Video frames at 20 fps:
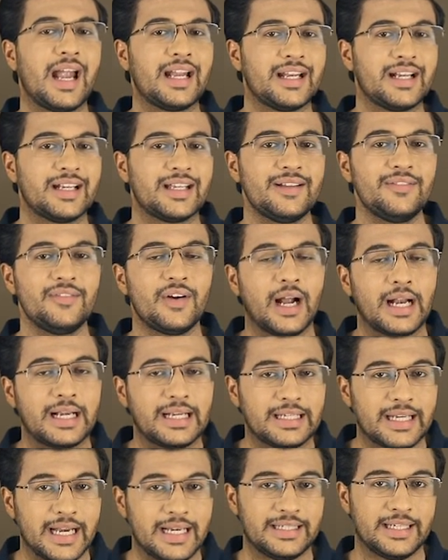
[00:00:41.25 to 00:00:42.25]
additive
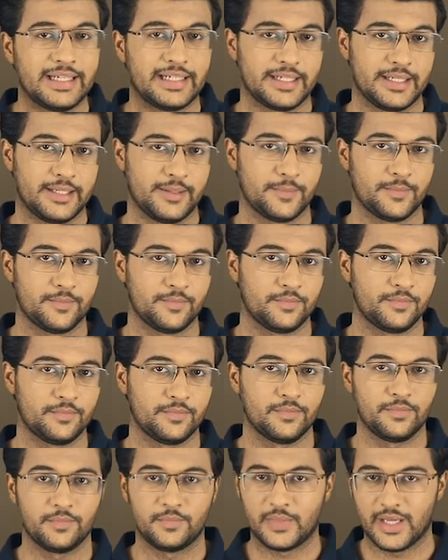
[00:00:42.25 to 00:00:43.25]
identity,
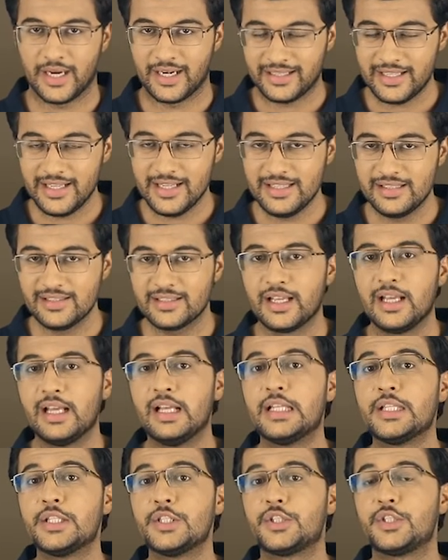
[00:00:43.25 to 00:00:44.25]
that is
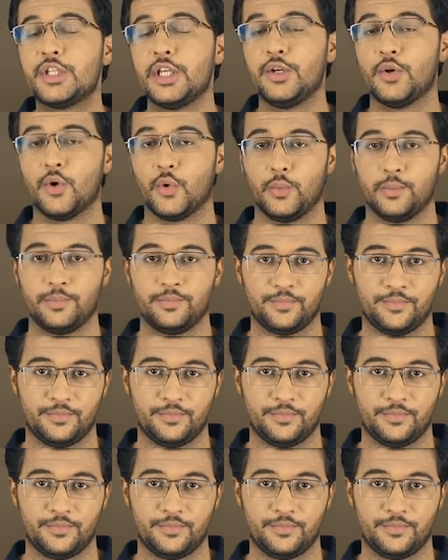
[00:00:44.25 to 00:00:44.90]
0.